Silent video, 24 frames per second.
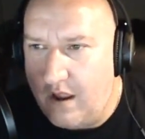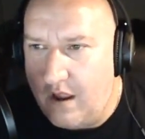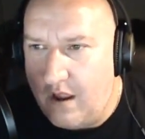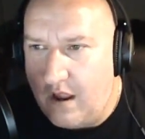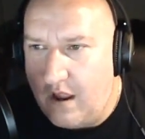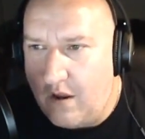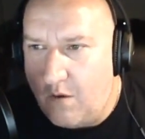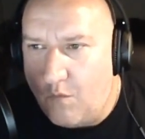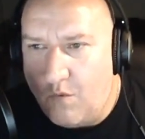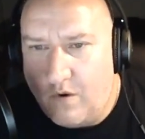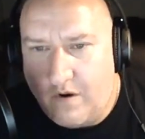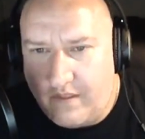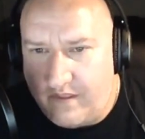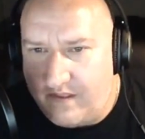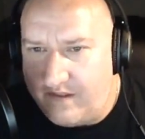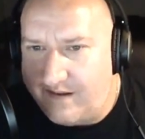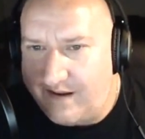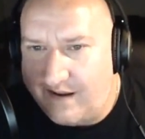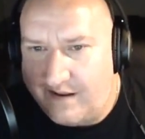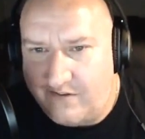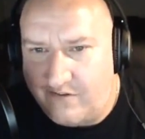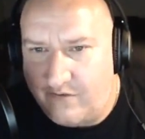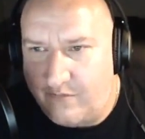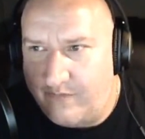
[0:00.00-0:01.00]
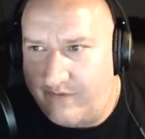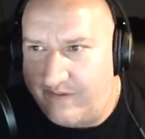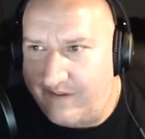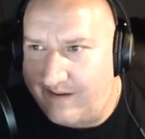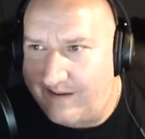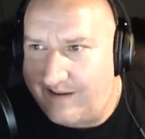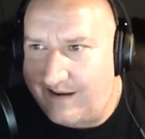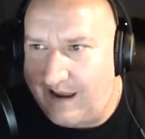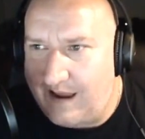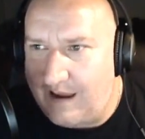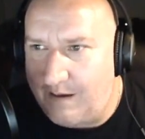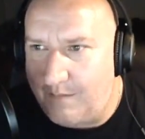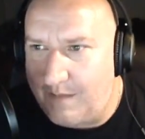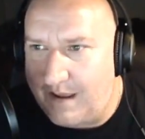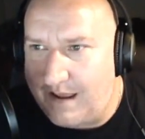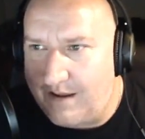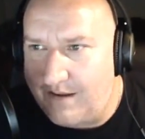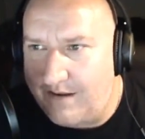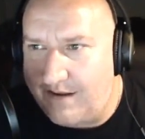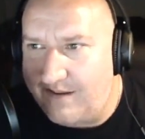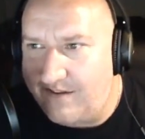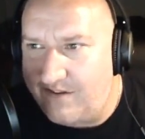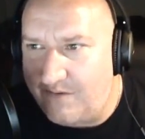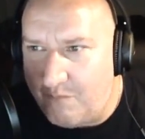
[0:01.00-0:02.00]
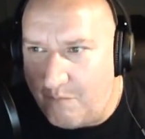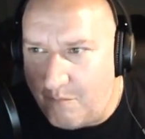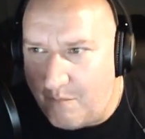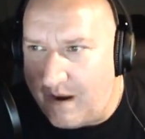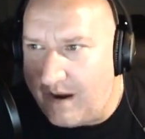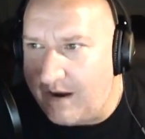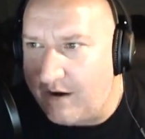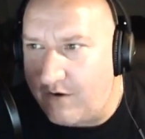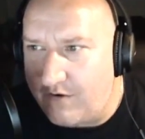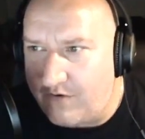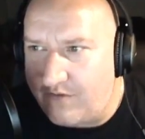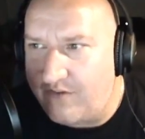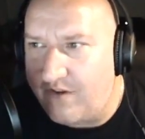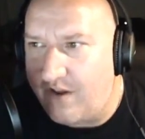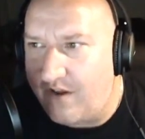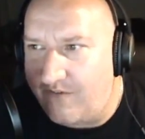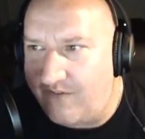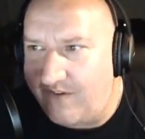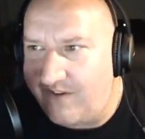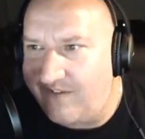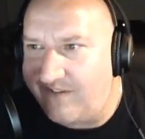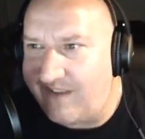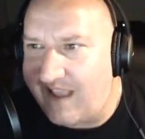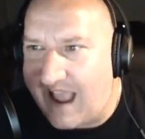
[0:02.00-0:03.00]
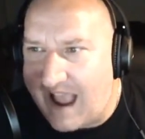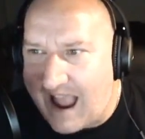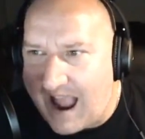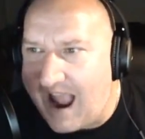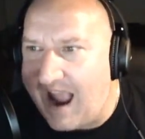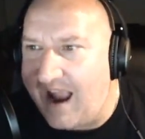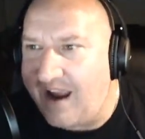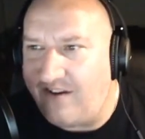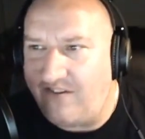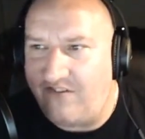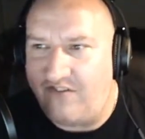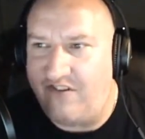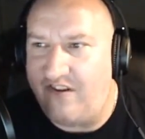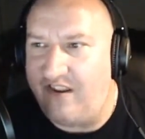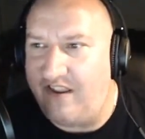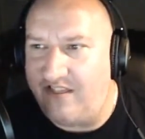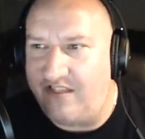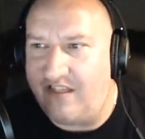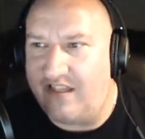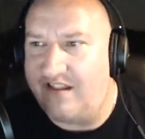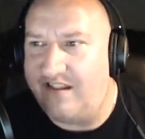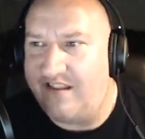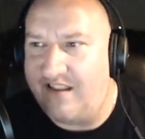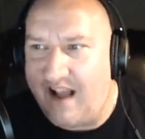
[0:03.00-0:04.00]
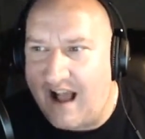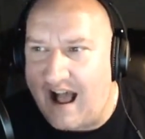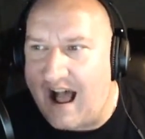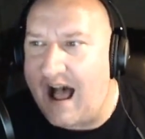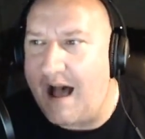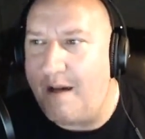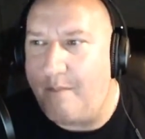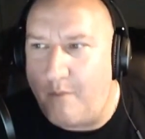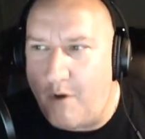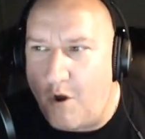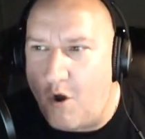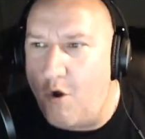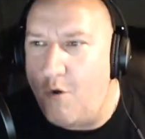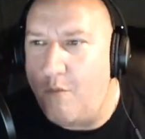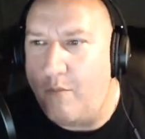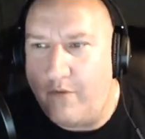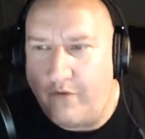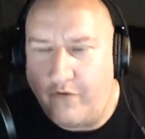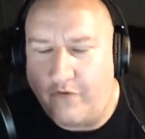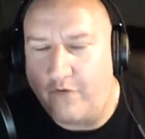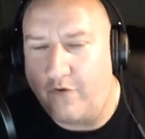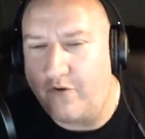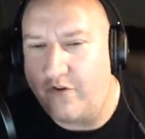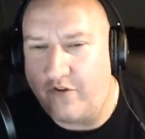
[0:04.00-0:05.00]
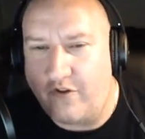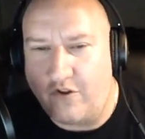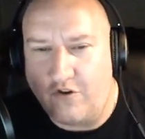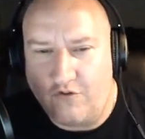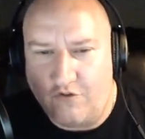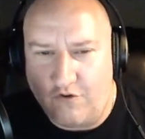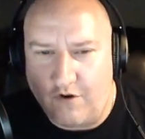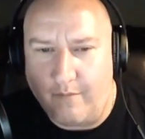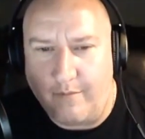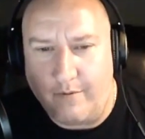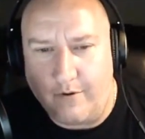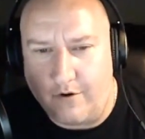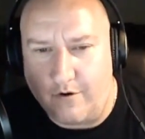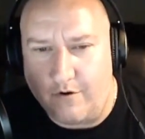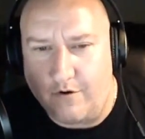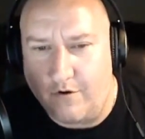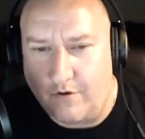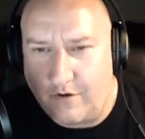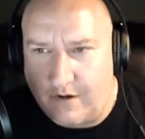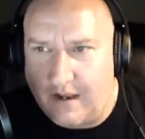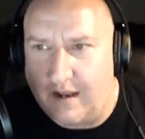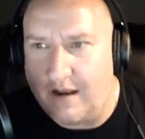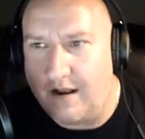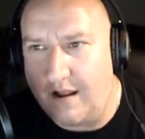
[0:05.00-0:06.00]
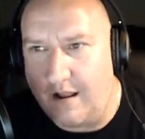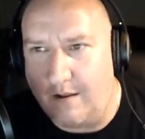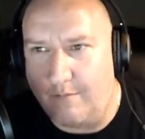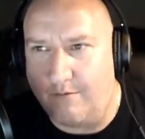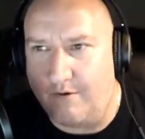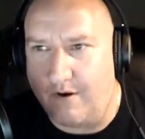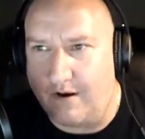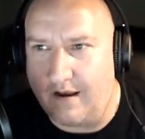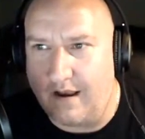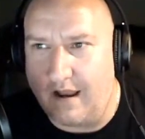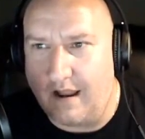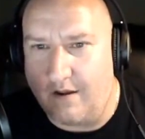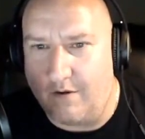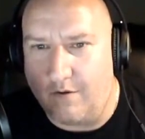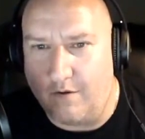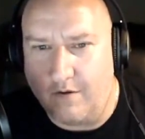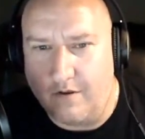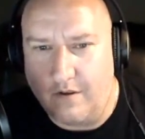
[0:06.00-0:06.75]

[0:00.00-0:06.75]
one of the announcements that came out is Microsoft is actually the top open source contributor on GitHub right now.